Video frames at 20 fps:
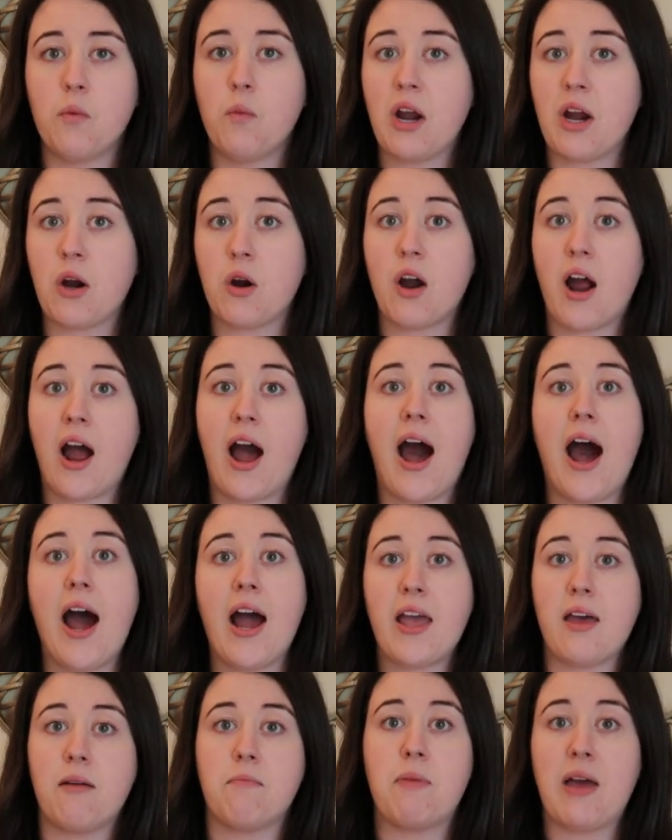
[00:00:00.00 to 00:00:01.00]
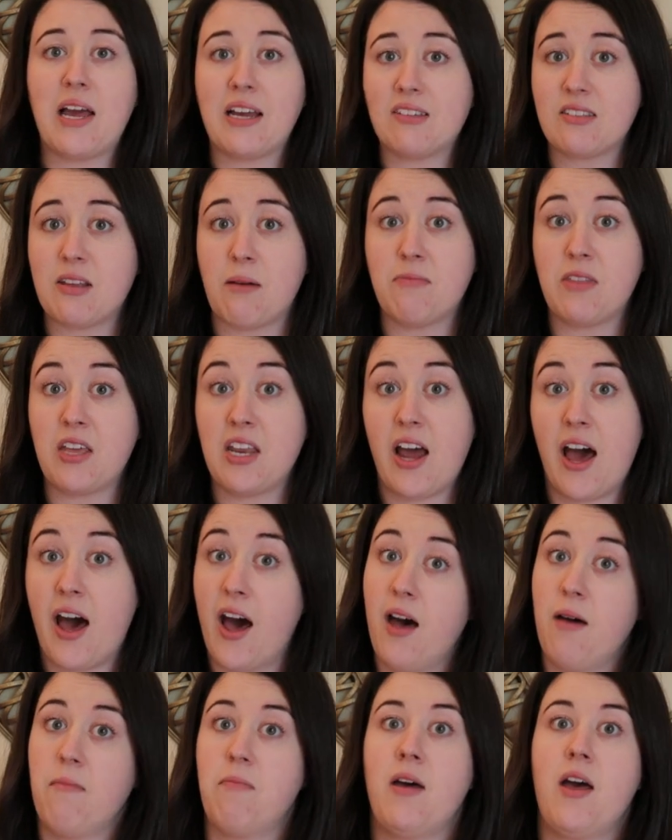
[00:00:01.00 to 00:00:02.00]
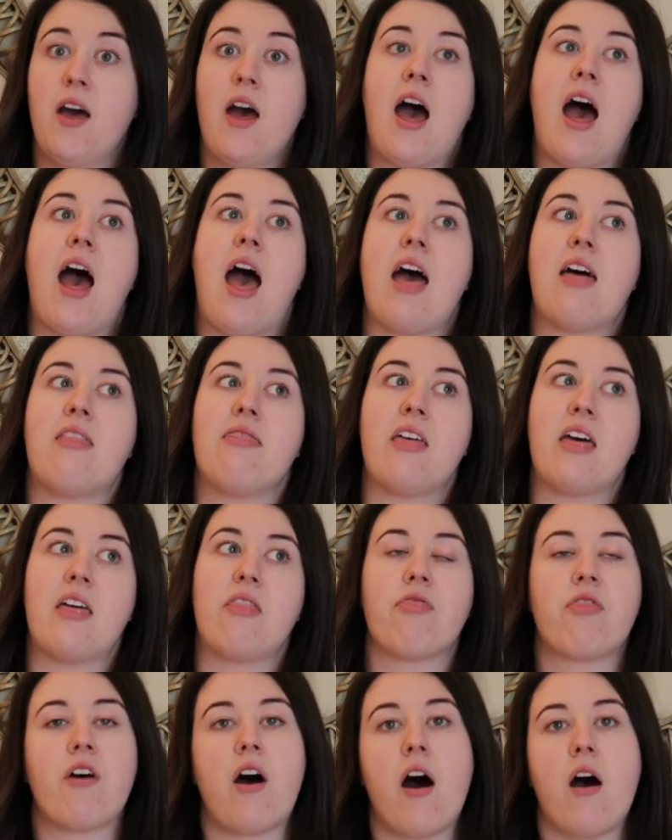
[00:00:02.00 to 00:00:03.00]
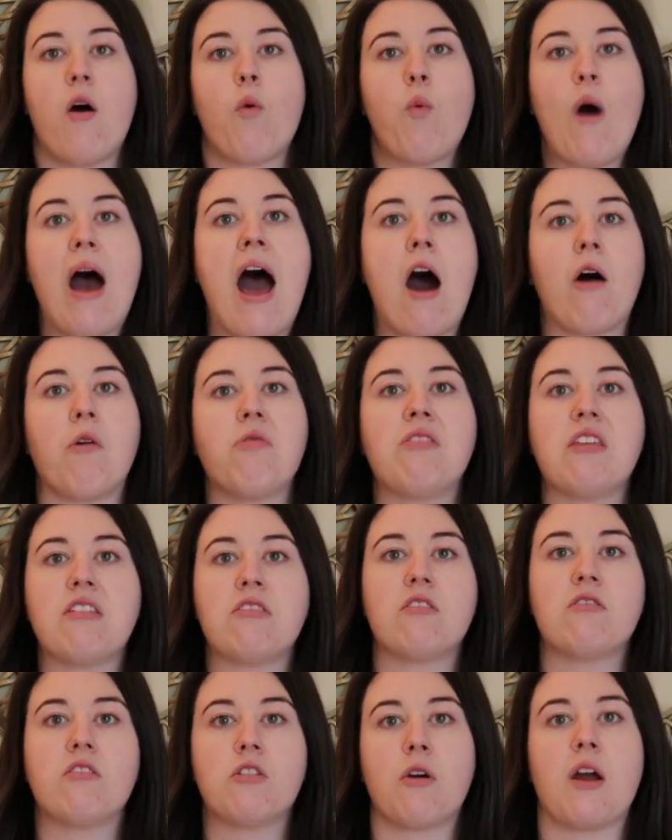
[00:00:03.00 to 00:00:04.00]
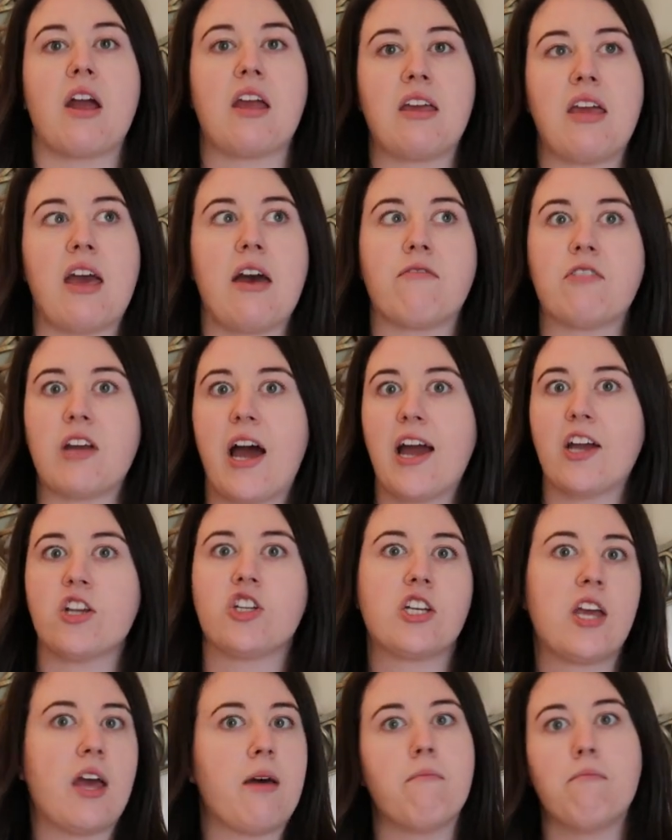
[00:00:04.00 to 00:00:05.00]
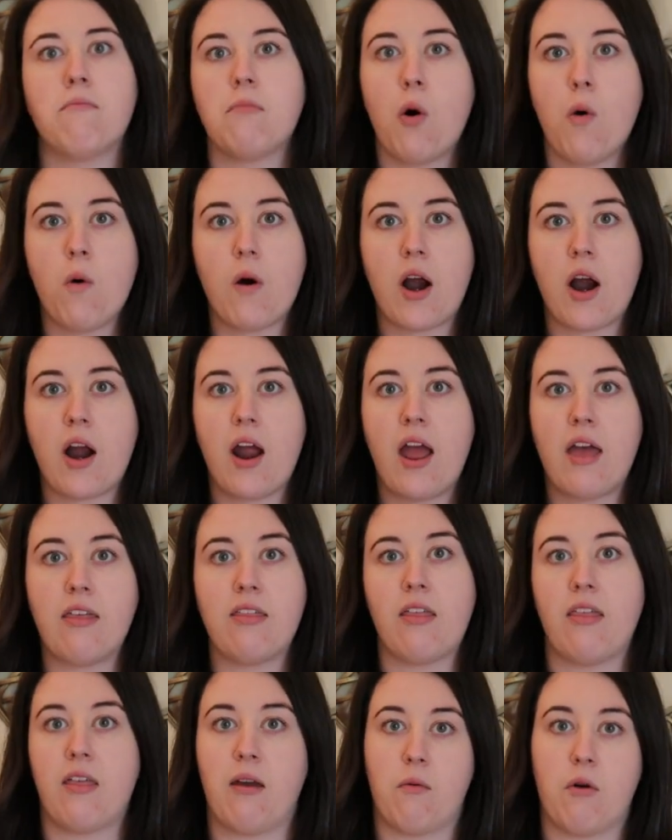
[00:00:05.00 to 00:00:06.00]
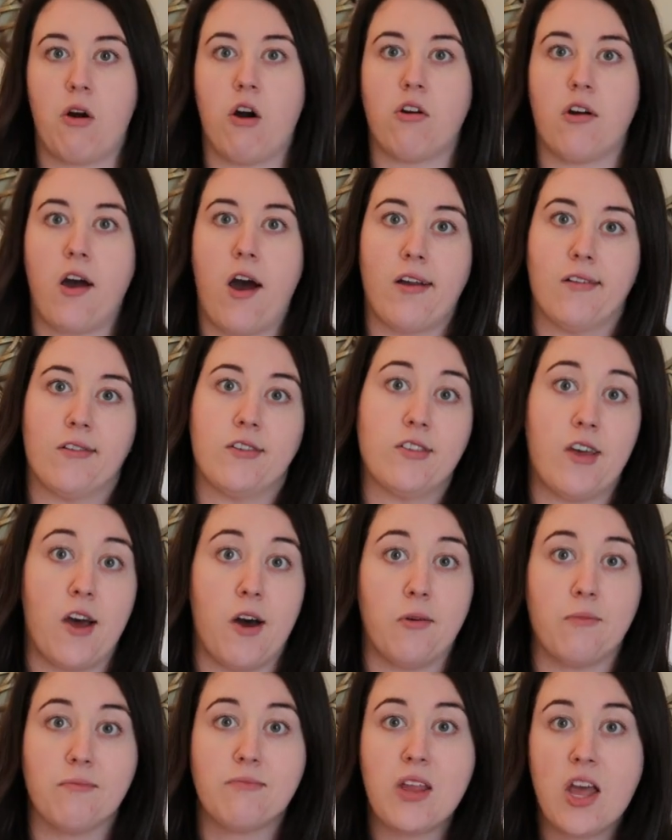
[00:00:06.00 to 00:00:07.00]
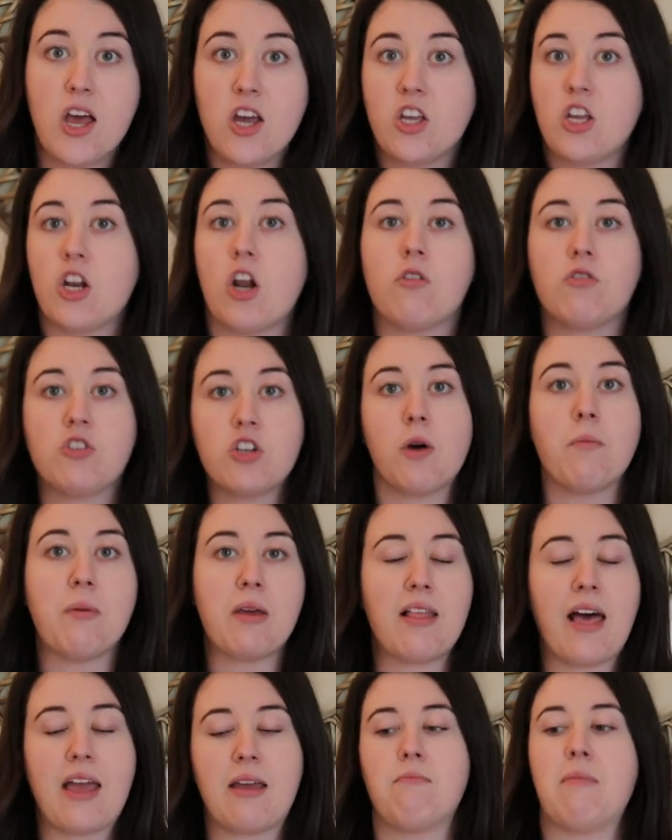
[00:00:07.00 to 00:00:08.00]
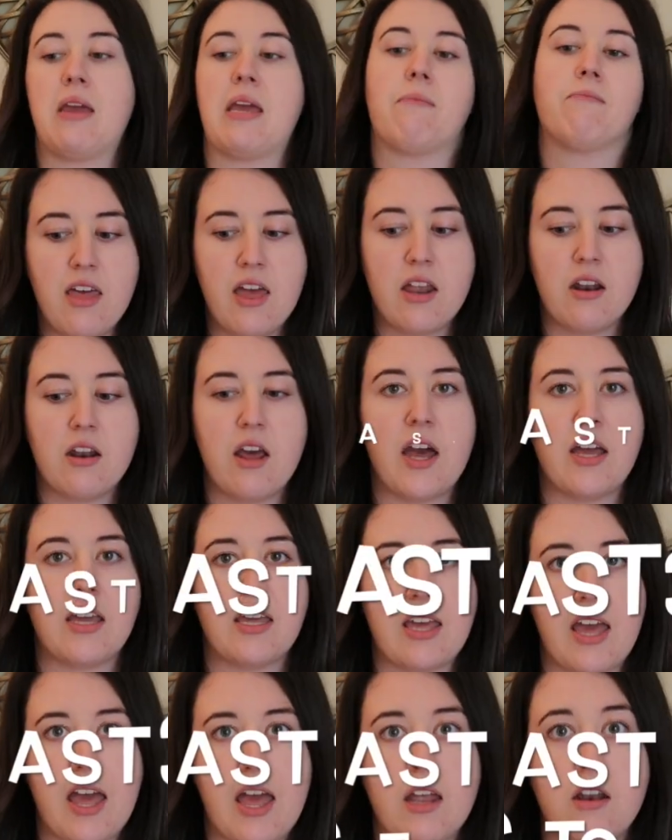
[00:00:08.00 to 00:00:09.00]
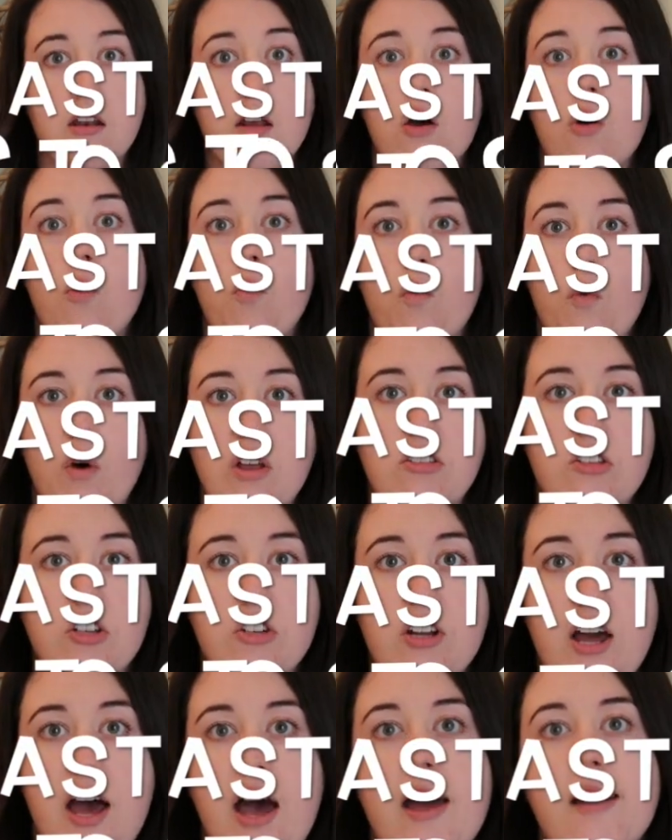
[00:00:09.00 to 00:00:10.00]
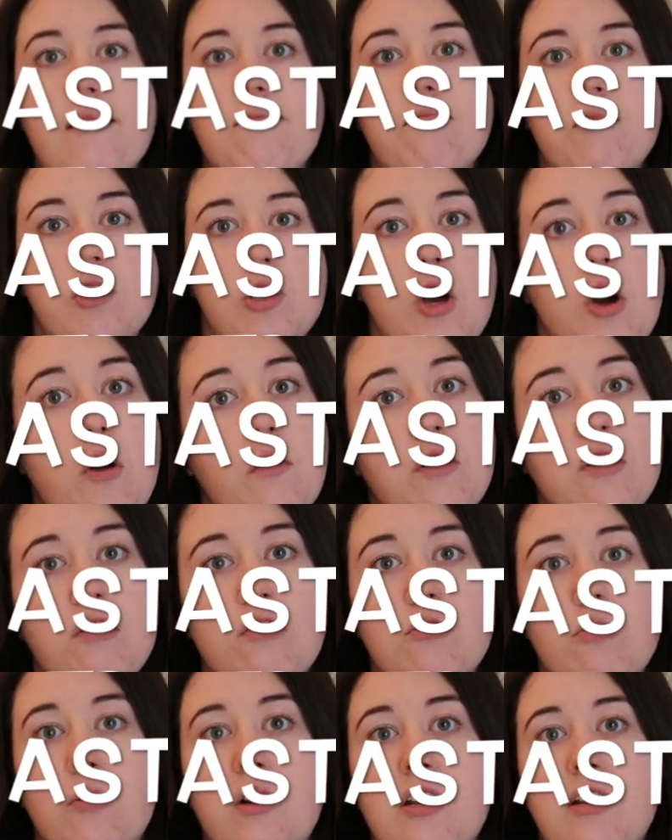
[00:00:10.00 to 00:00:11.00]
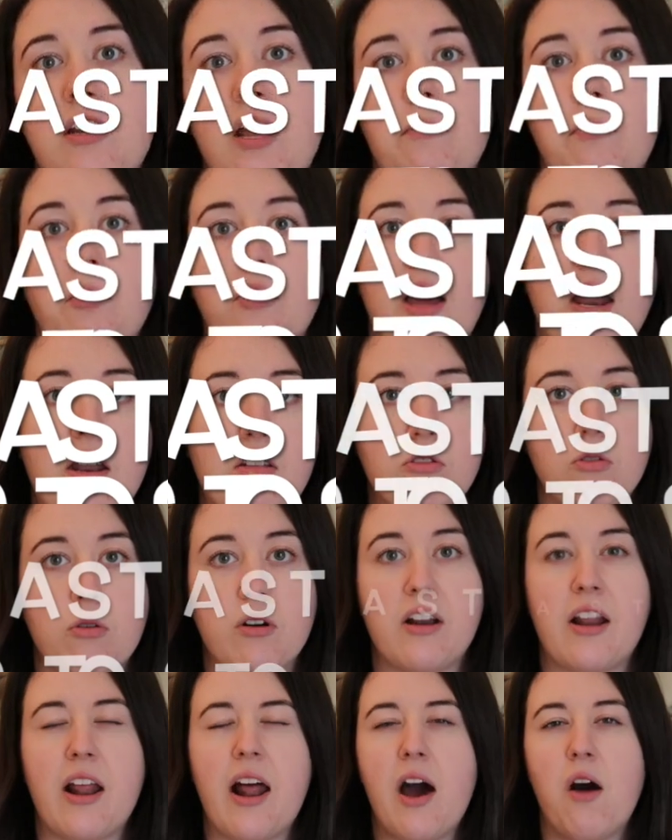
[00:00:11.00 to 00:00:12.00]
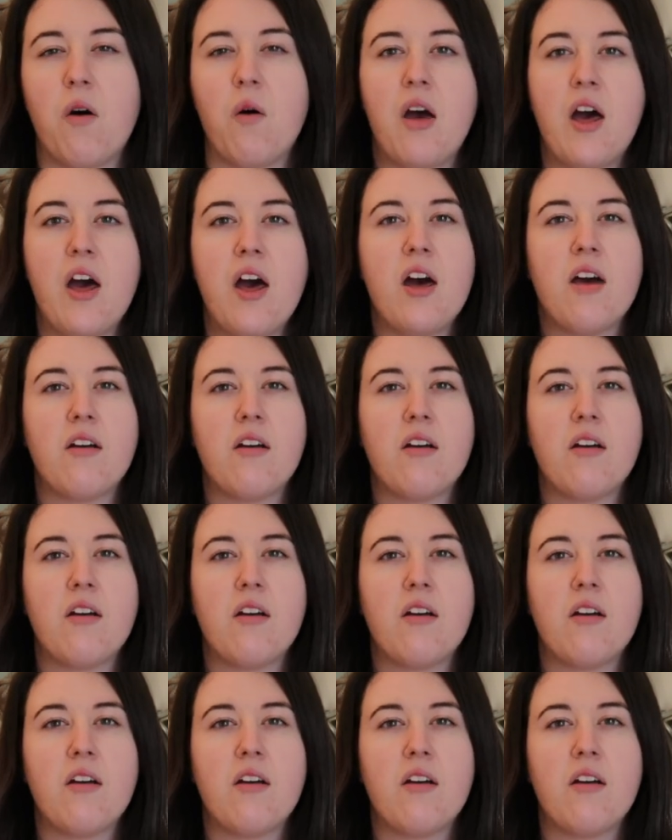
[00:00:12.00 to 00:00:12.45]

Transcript: where I had picked something up and then thought, wow, this is a great gift, I should get more, and then they were all gone. So, you know, don't be like me. Then again, once you're done, you go over to the sorting table, kind of sort it out.